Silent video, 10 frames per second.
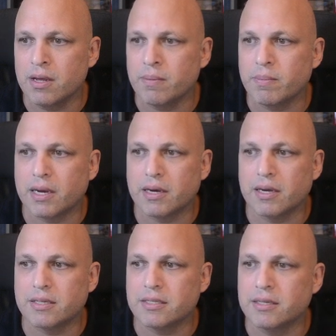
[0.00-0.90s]

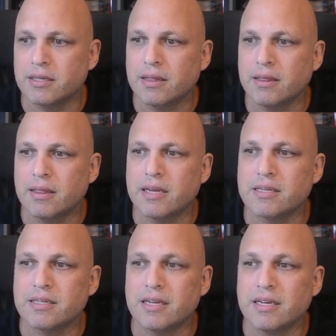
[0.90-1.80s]
because
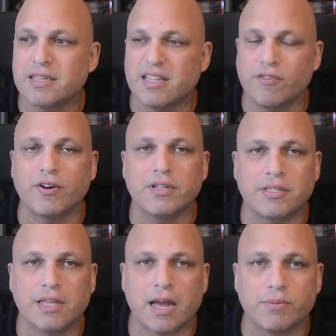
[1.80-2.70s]
this is a different
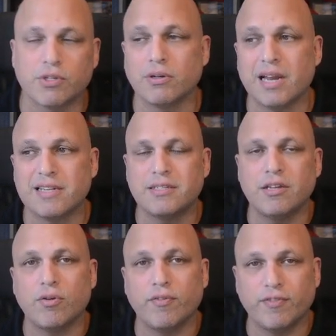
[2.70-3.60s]
step. So let's
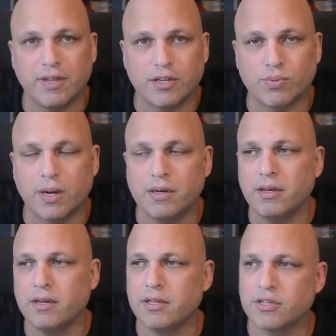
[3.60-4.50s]
stick with this one
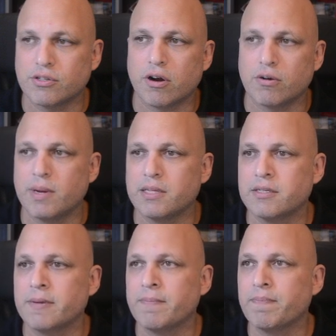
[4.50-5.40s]
in this document.
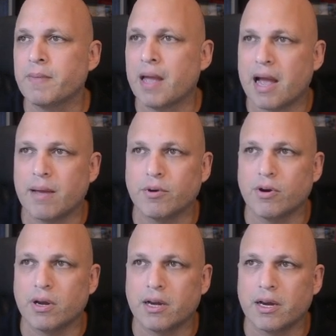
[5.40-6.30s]
I'm
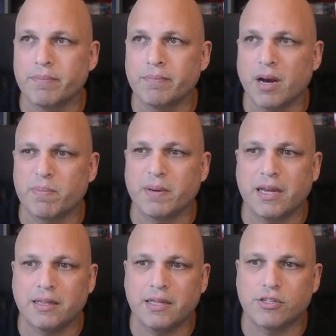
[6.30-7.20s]
gonna
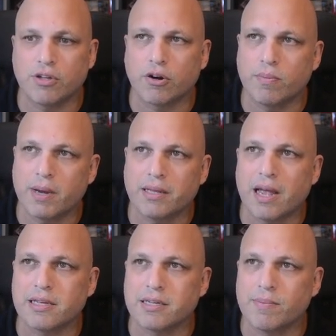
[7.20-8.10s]
update this document
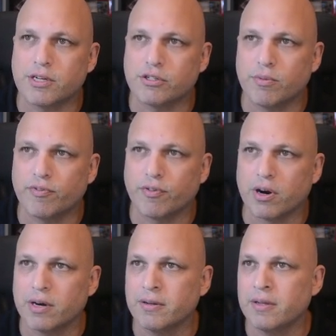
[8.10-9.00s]
as I mentioned
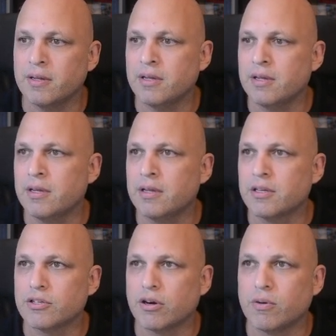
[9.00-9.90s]
before.
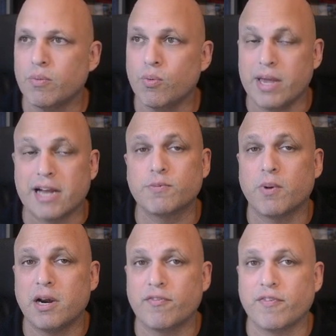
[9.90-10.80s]
So we
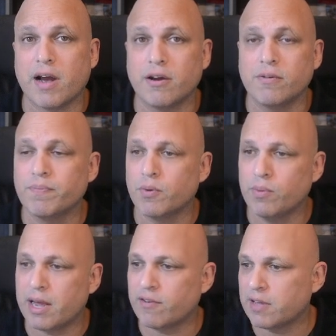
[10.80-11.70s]
export the file, we
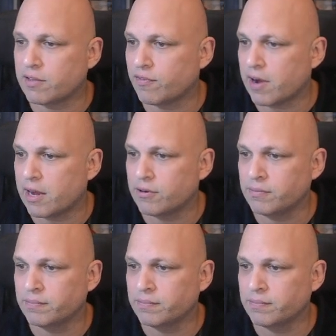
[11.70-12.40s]
have that file.